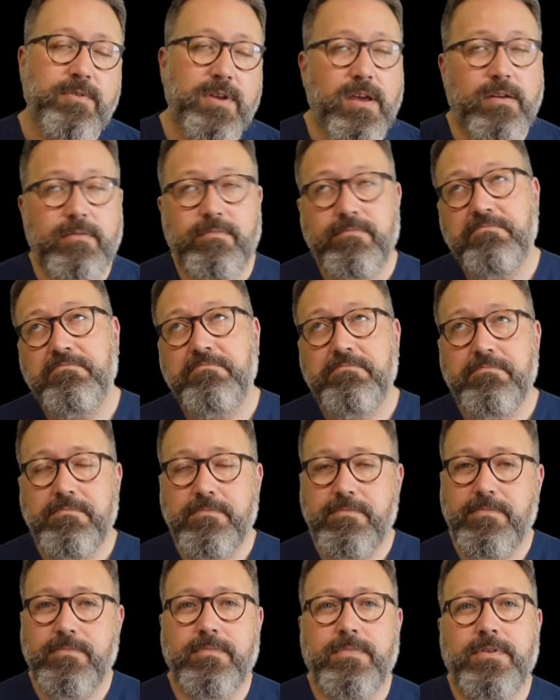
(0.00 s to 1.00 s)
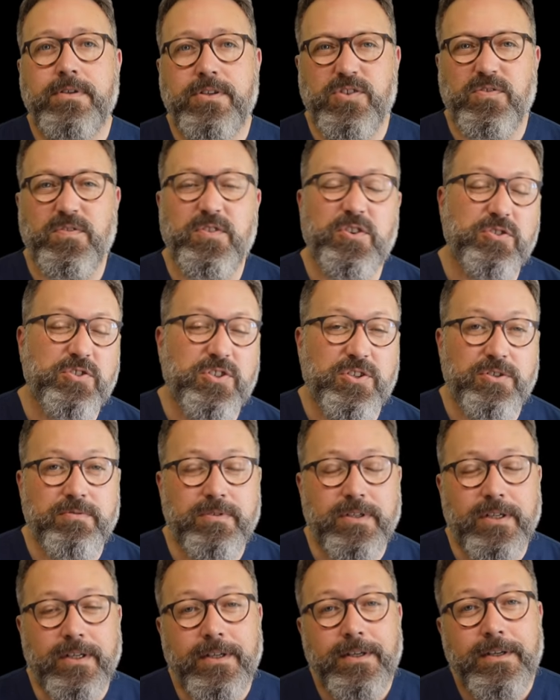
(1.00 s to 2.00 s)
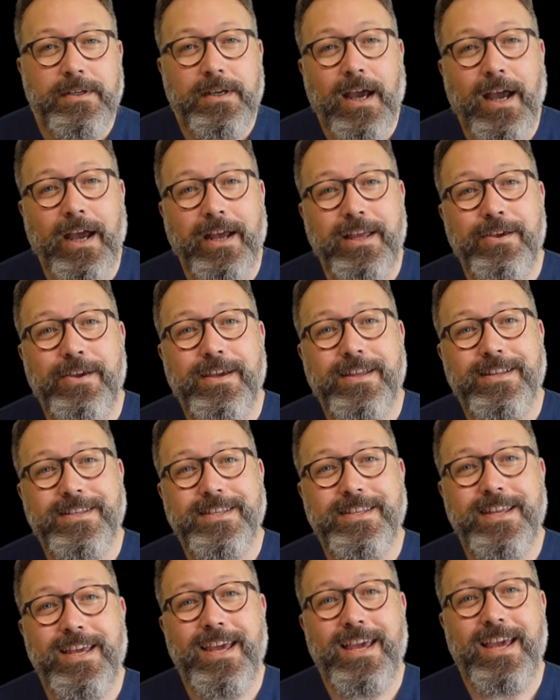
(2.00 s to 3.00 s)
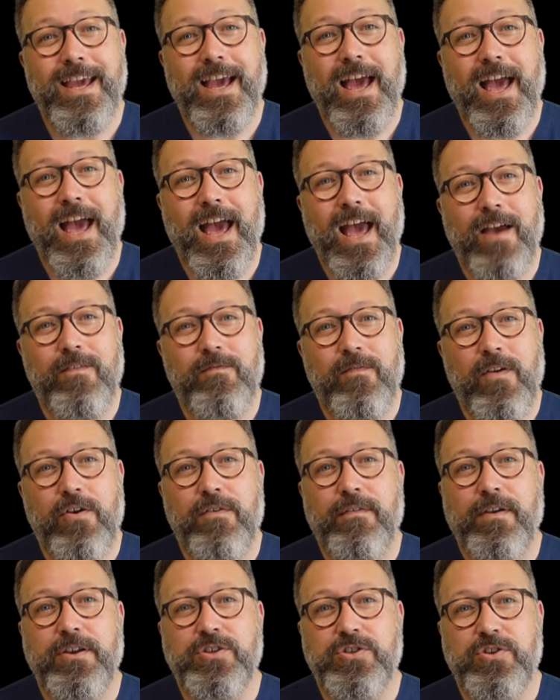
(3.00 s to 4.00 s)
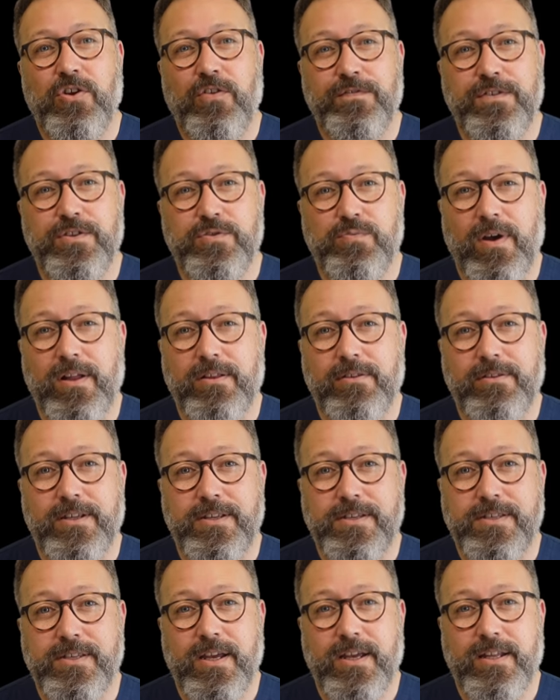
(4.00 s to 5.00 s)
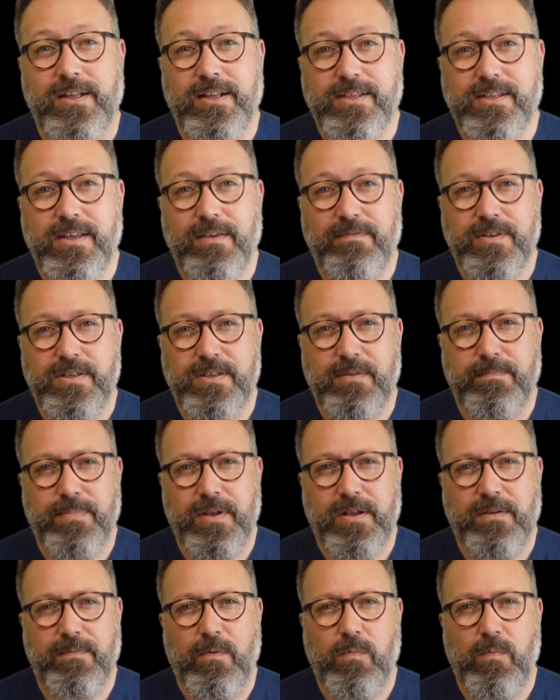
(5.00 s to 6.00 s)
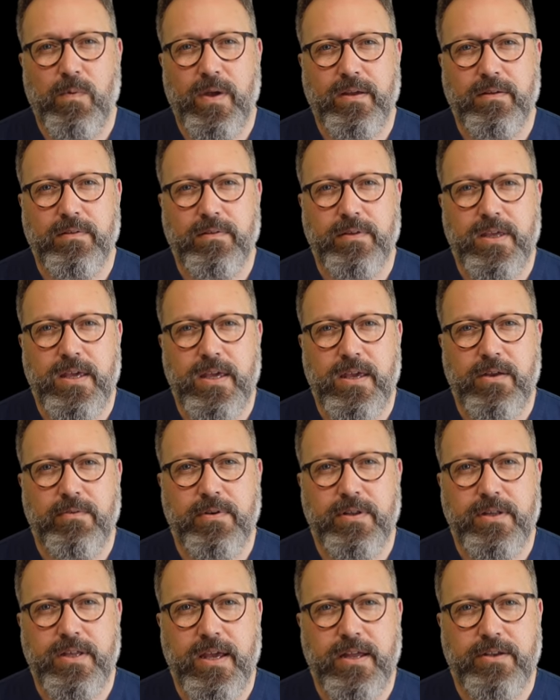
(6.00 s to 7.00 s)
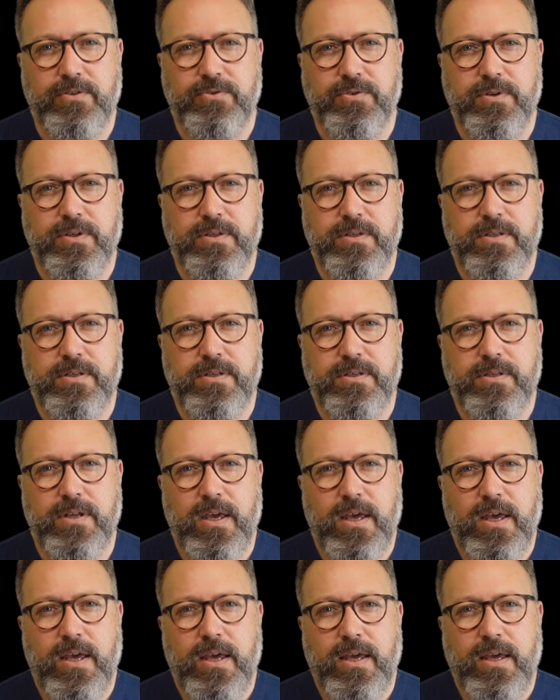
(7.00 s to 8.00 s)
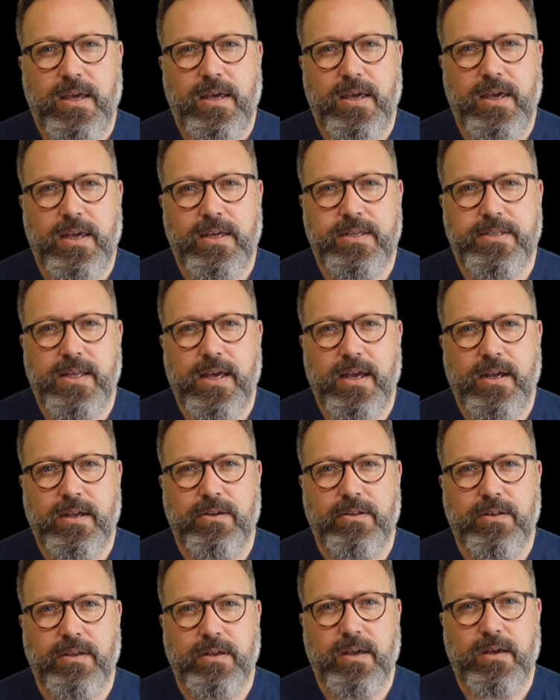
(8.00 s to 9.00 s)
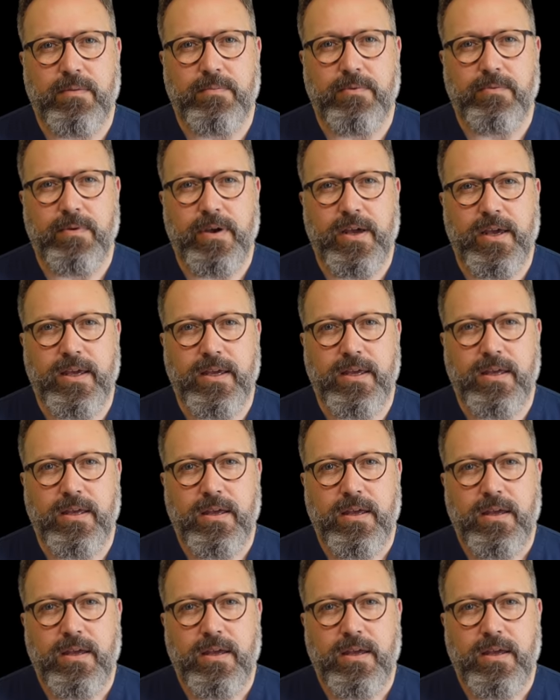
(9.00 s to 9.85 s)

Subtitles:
ear, because you've only got two. You can see very, very soft as well on this side. Let's give this a bit of a wiggle here at the entrance. Is that going to come away?